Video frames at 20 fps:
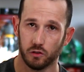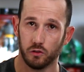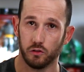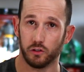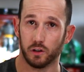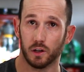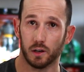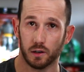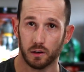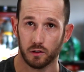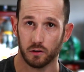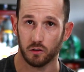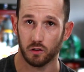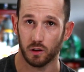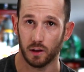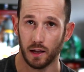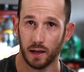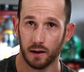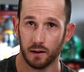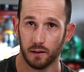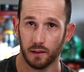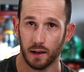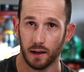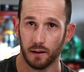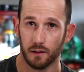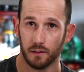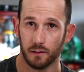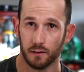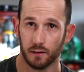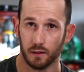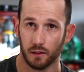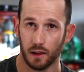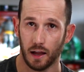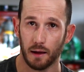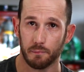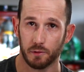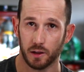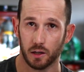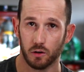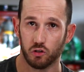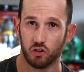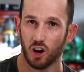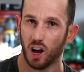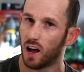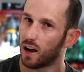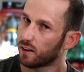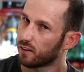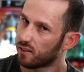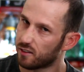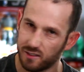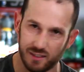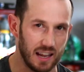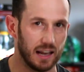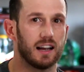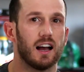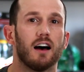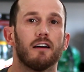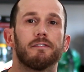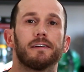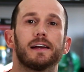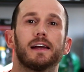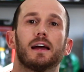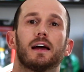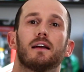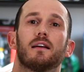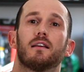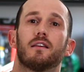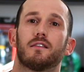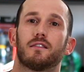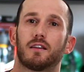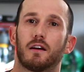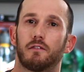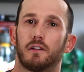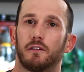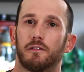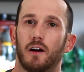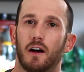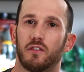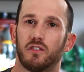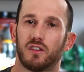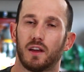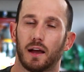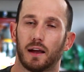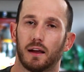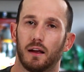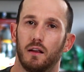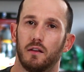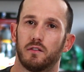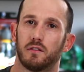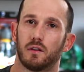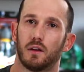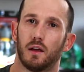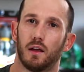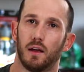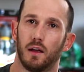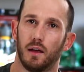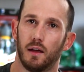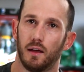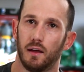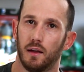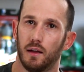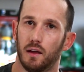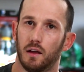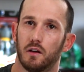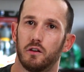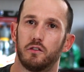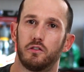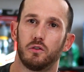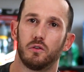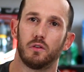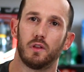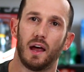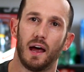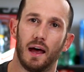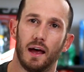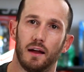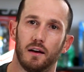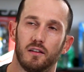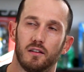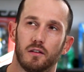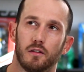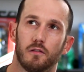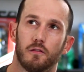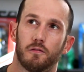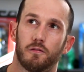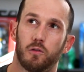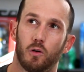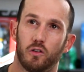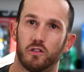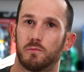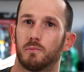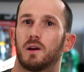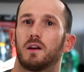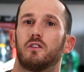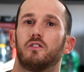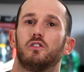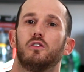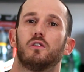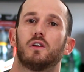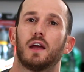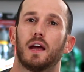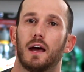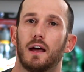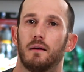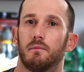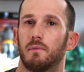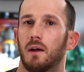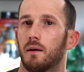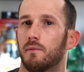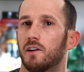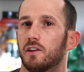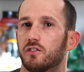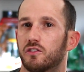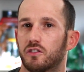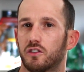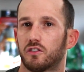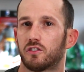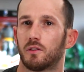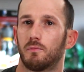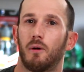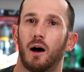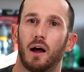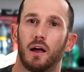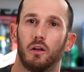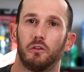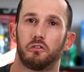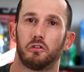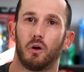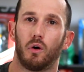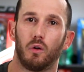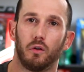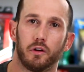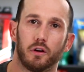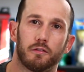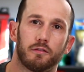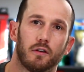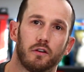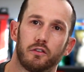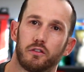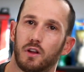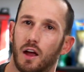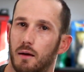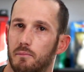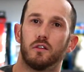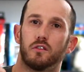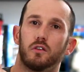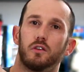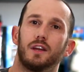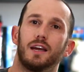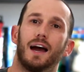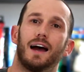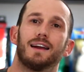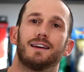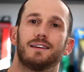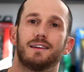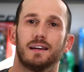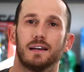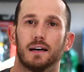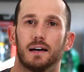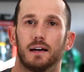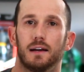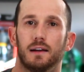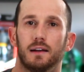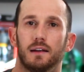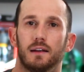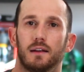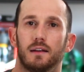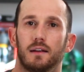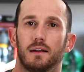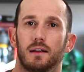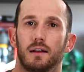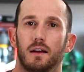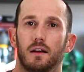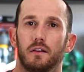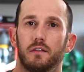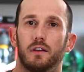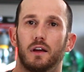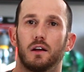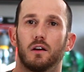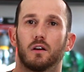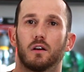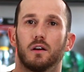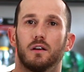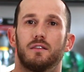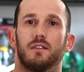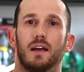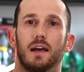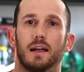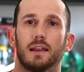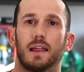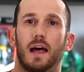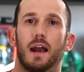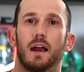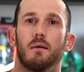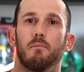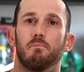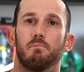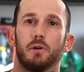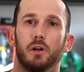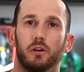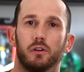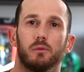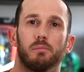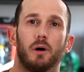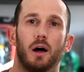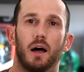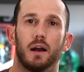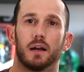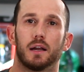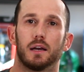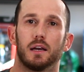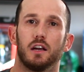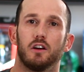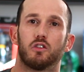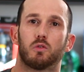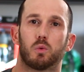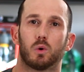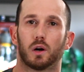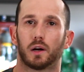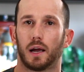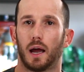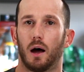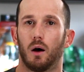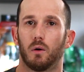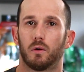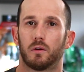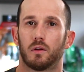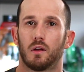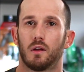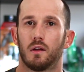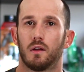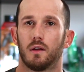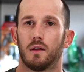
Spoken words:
soon as you get to the end of that lap that you jog, take off again, 75 seconds. Do that for as many as you can. Maybe it's just a mile total your first time. So the idea is that you're going to take that and build upon it each workout.